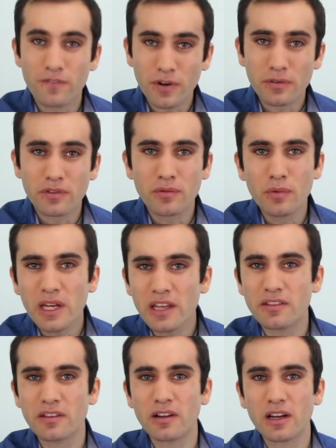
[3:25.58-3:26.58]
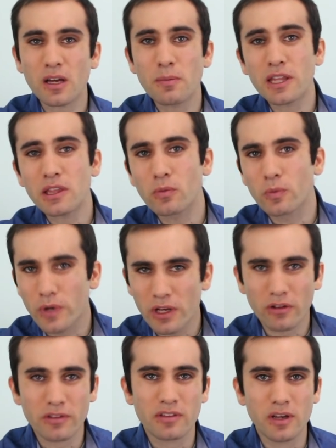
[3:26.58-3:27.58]
First, we need to talk about the
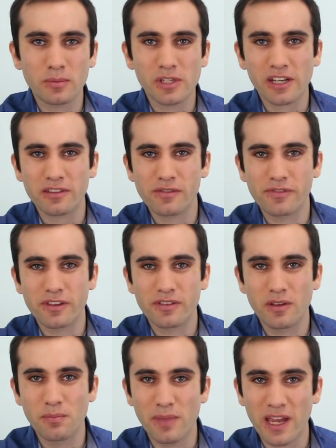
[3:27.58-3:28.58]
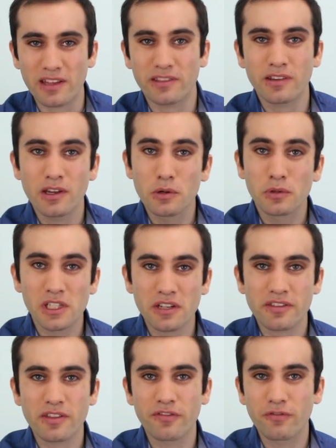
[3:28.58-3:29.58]
real subject of this debate, which
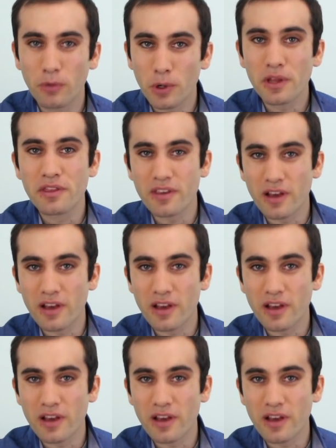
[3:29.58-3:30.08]
is the Foreign